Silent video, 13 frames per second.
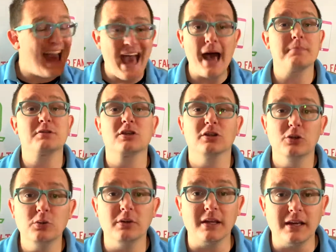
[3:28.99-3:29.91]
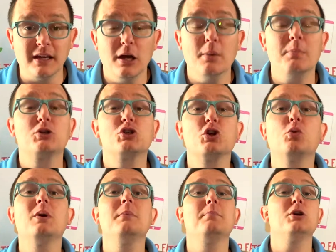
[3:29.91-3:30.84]
Absolutely. But should
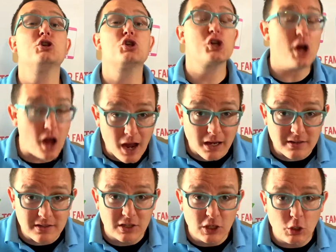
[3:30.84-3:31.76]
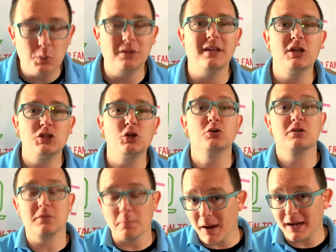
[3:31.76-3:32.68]
we be shocked when they choose
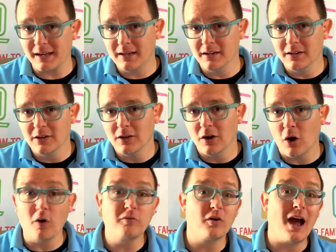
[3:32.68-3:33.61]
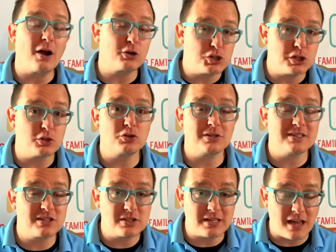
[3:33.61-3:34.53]
the money over our children's
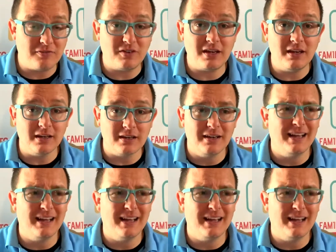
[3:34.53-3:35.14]
safety?